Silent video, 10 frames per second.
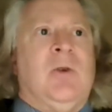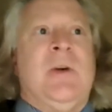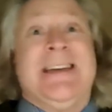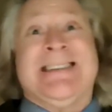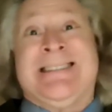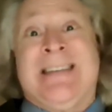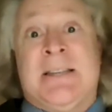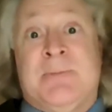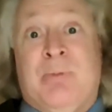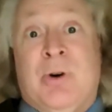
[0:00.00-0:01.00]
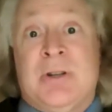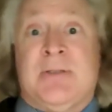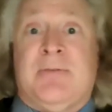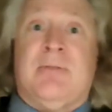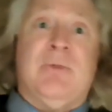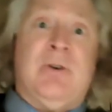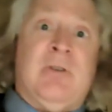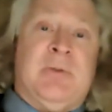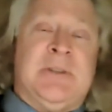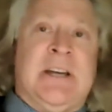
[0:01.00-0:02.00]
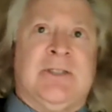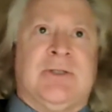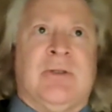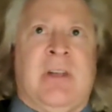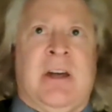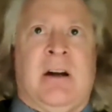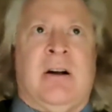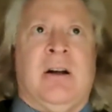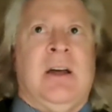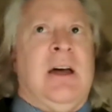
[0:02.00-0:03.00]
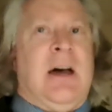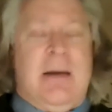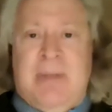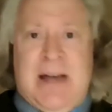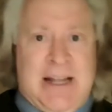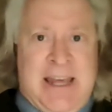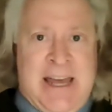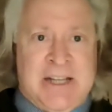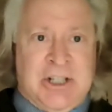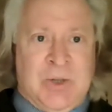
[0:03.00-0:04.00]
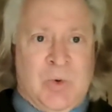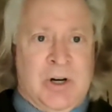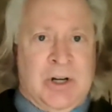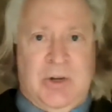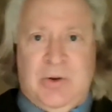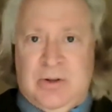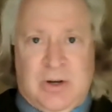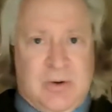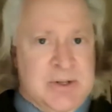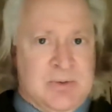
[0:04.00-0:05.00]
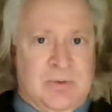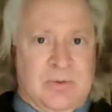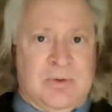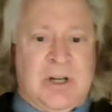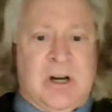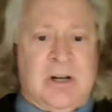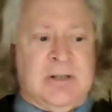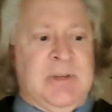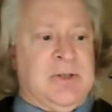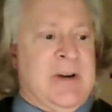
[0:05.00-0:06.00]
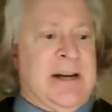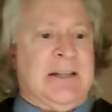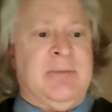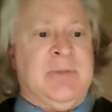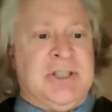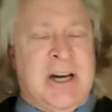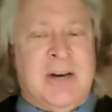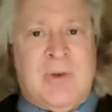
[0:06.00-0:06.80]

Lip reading: We assess books for movie potential there. I'm not cadging work. You can always talk to me directly. But John